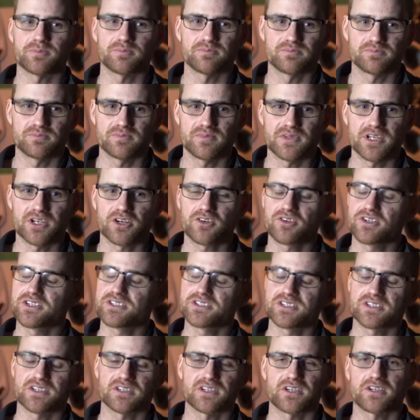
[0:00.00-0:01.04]
up
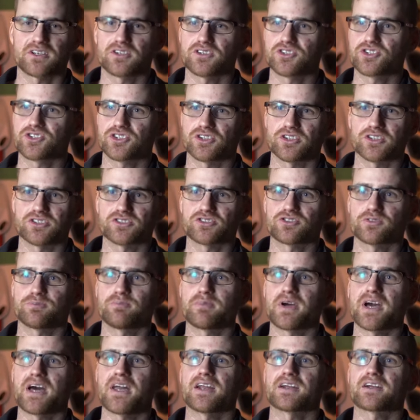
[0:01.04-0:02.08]
increasing the insurance
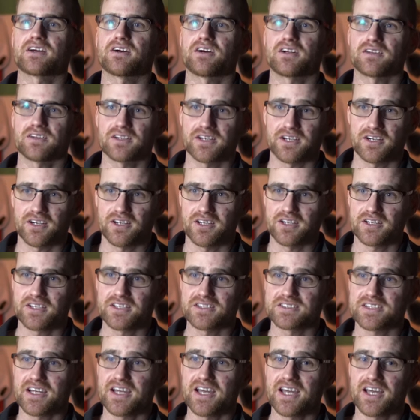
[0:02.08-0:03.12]
dramatically on it
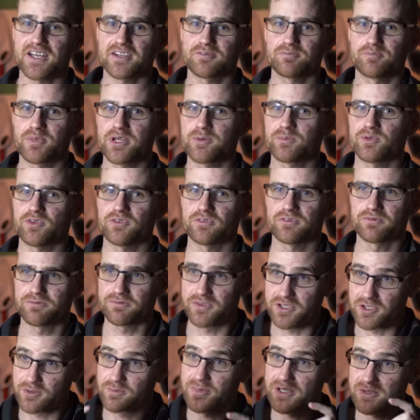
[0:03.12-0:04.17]
because I had people
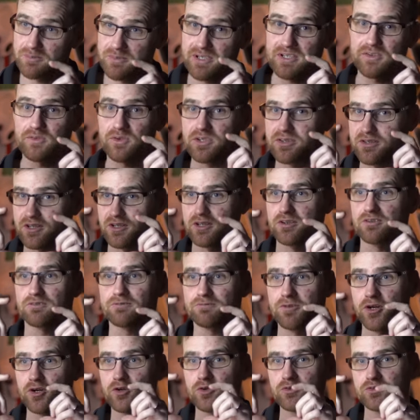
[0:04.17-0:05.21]
filming me with their
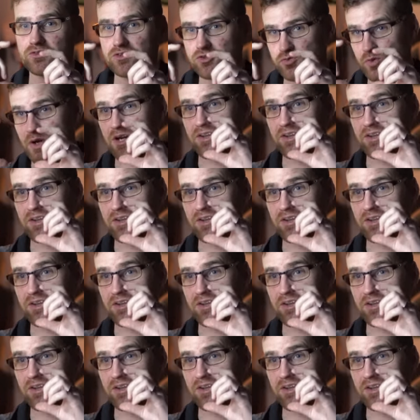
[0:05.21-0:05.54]
phones